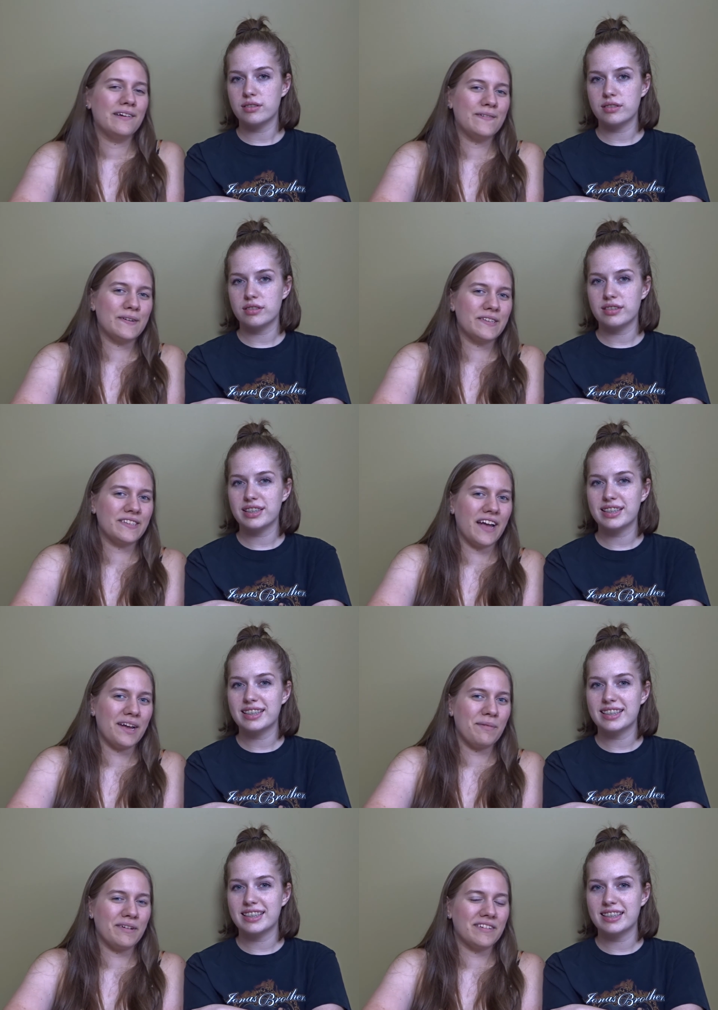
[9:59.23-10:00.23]
Speaker 1: first
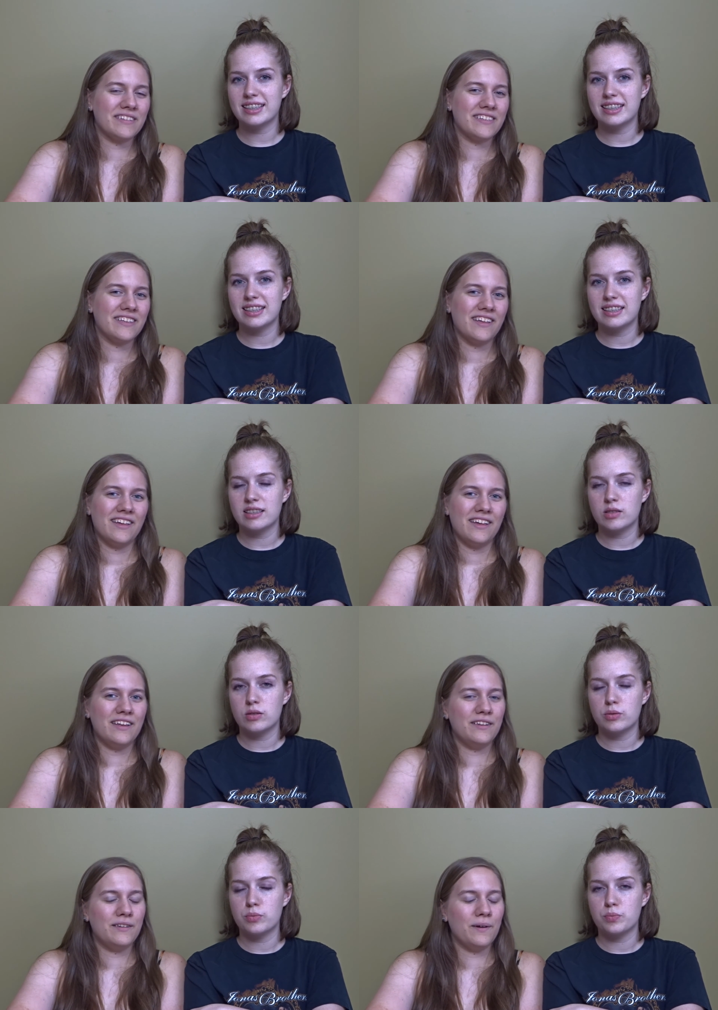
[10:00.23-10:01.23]
timers,
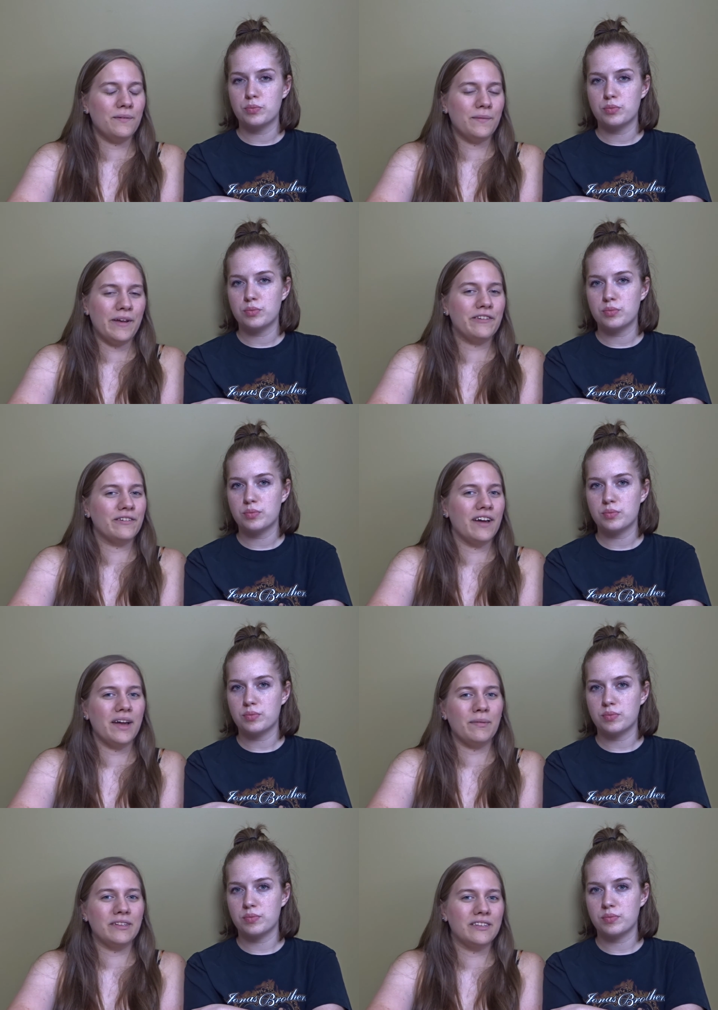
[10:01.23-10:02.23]
don't waste your time
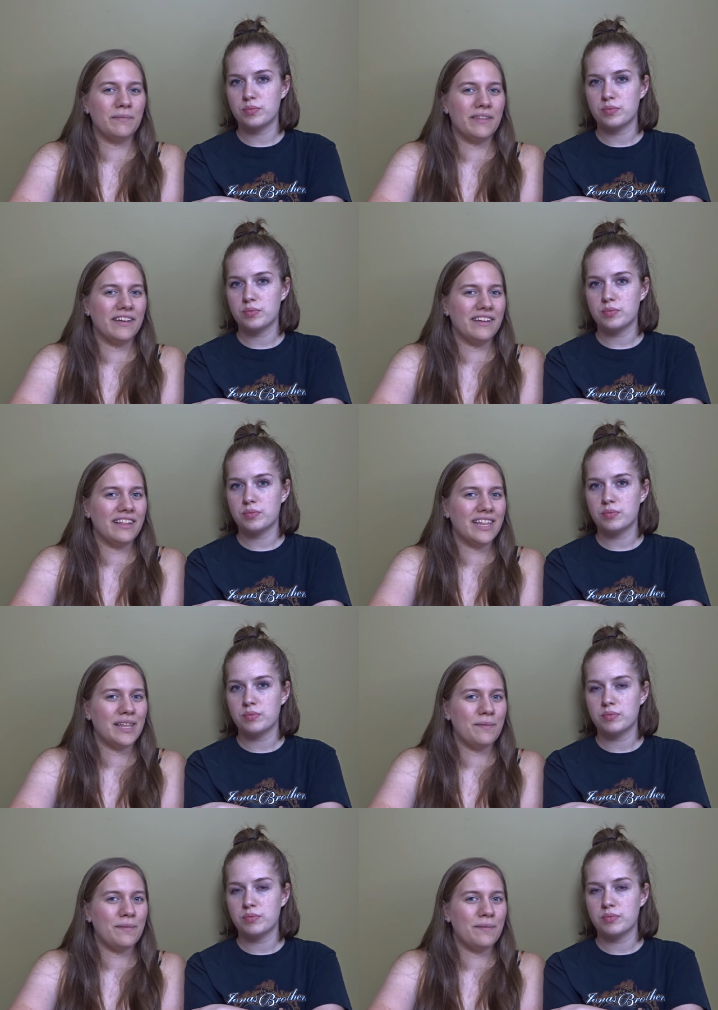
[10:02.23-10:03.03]
on some things,